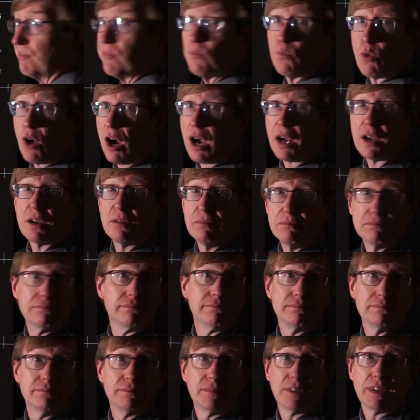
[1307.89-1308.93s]
rock.
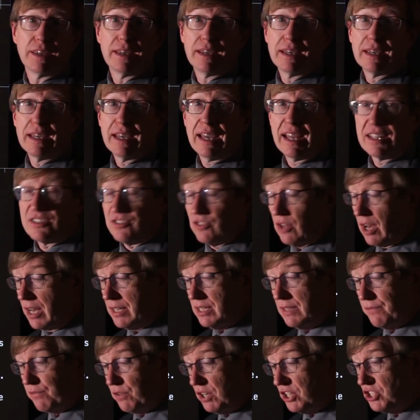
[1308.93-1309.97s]
It's not
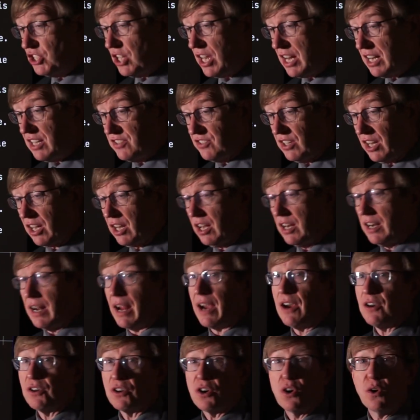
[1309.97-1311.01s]
differentiated. It's not got an
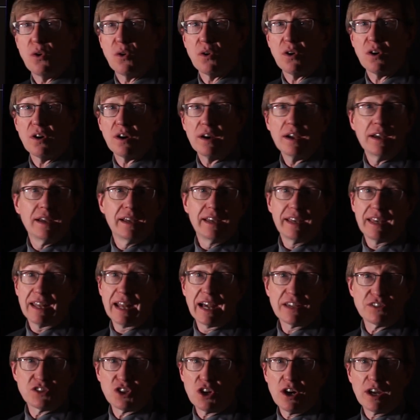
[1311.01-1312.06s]
iron core. It
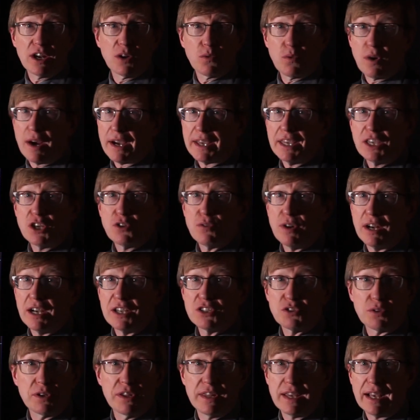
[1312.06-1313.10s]
hasn't got a rocky
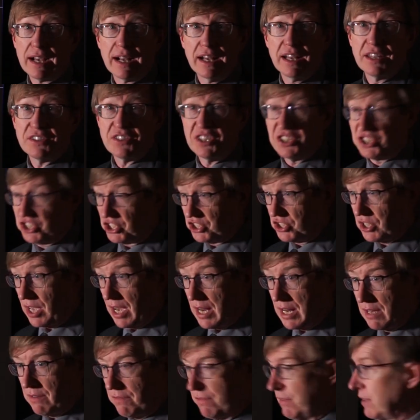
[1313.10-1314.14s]
crust or anything else. It's just
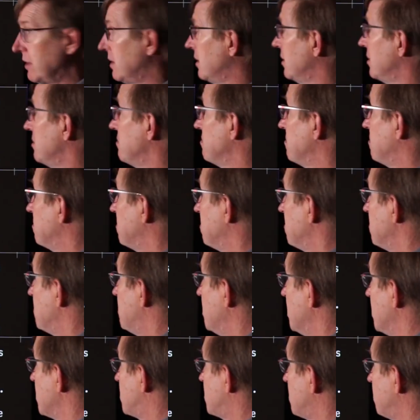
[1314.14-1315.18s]
kind of
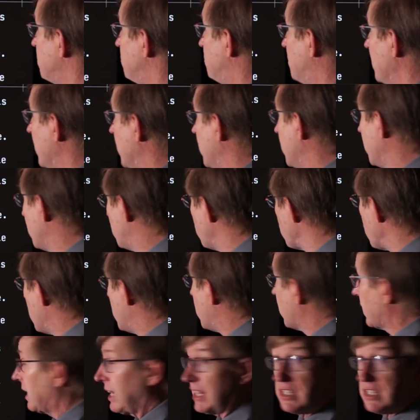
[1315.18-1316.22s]
this big
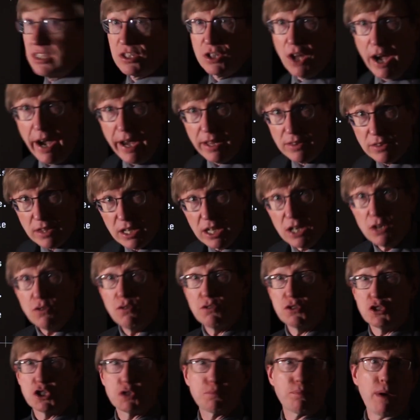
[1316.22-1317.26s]
rock. It's thought that
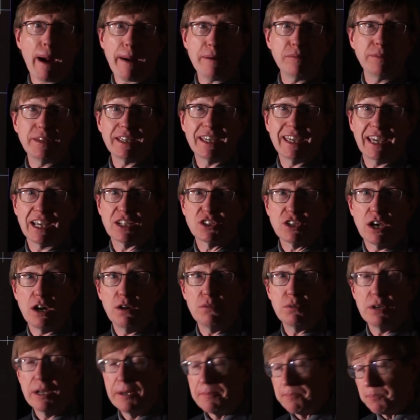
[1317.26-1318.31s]
Eros was probably kicked
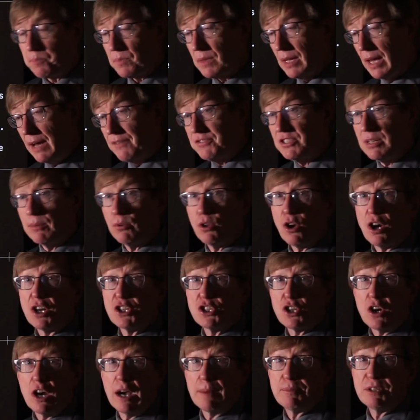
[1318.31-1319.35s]
out of some
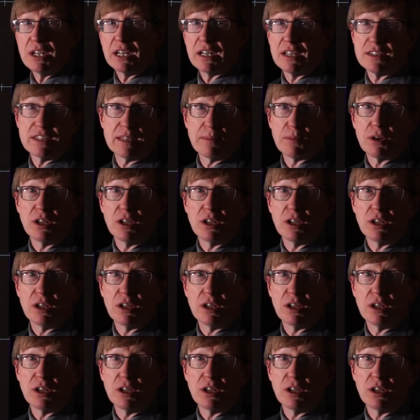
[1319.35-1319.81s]
larger object in some